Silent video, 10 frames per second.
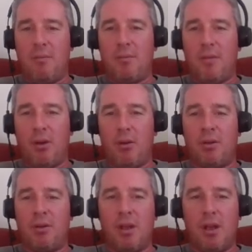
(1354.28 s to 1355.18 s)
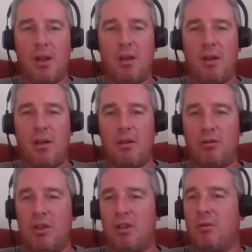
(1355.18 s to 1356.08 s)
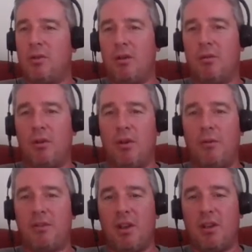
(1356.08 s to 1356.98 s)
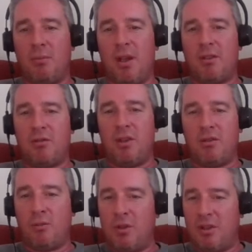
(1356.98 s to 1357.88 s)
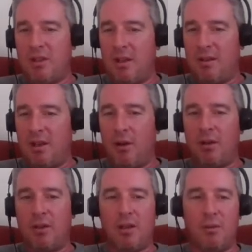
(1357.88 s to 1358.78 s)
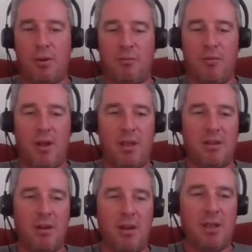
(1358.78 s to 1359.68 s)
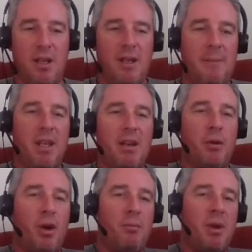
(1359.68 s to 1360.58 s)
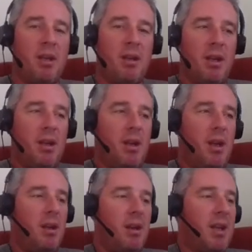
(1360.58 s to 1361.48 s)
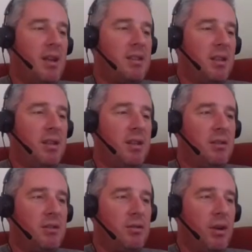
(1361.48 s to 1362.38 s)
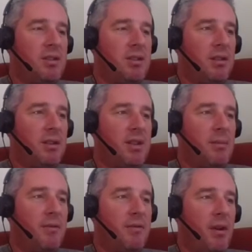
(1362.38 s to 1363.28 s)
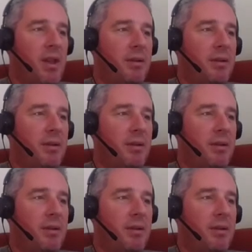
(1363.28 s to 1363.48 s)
on traditional, on offsite compared to traditional, which is the line at the bottom right hand side. And I thought I'd pick a case study to try to exemplify that.